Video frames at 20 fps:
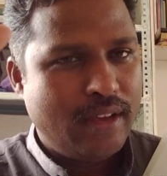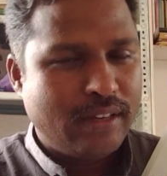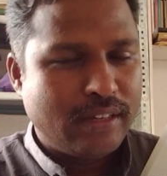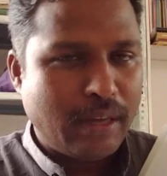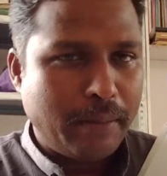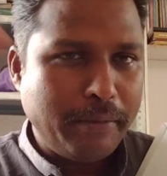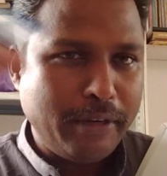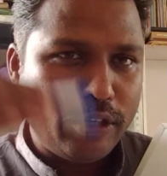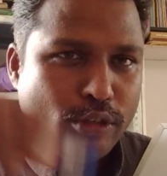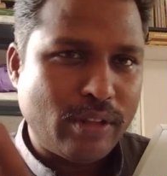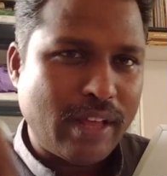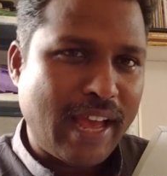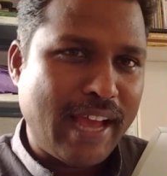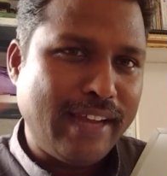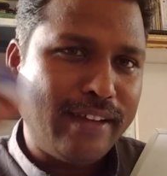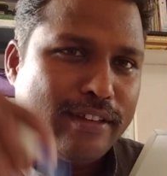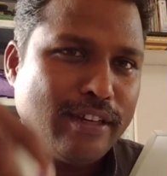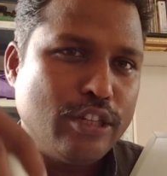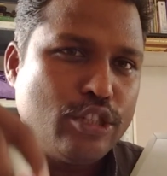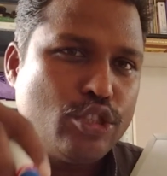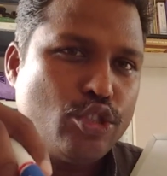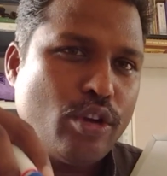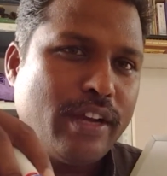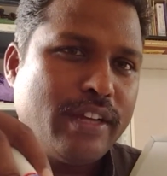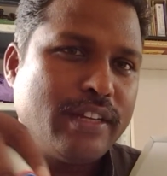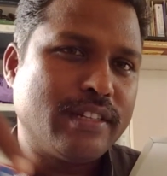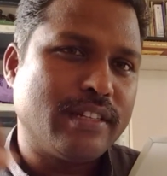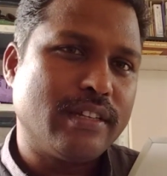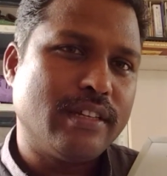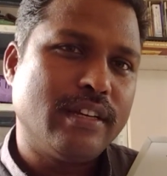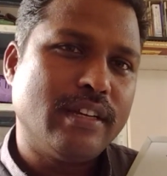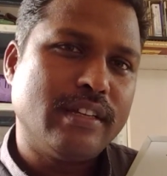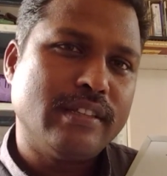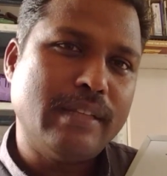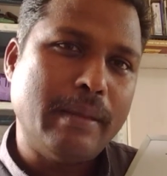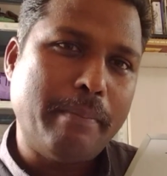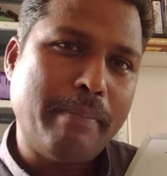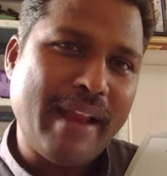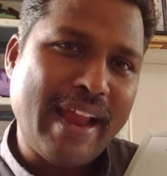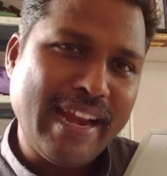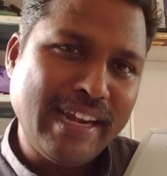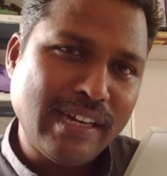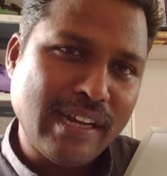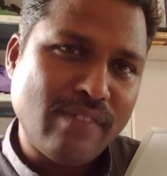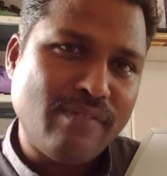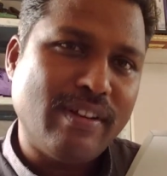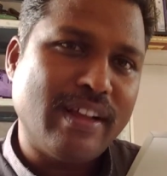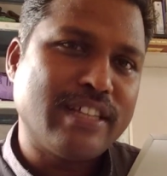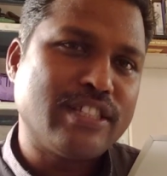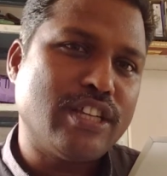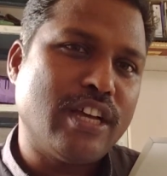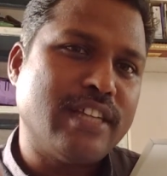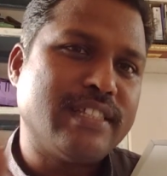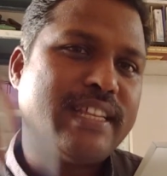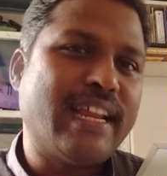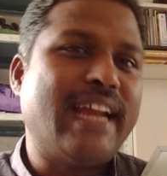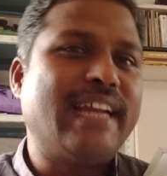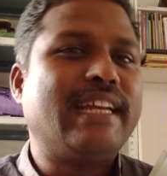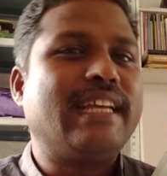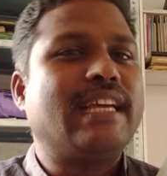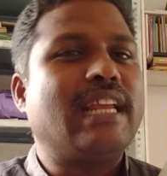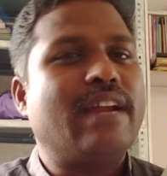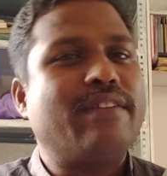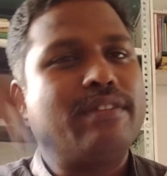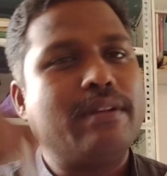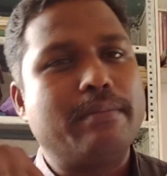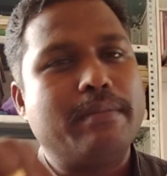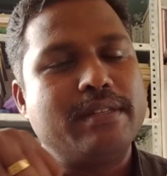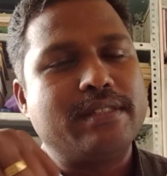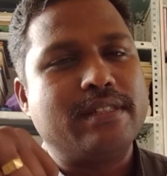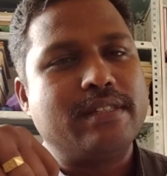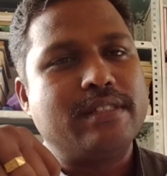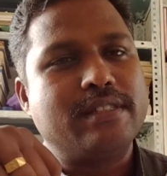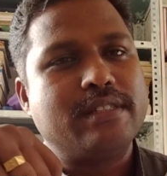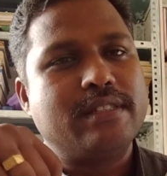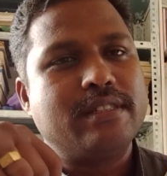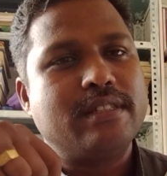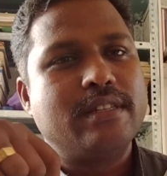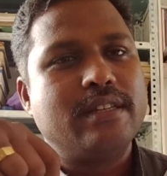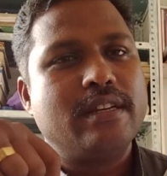Coming to the ankle joint, the plantar flexors are anti-gravity muscles.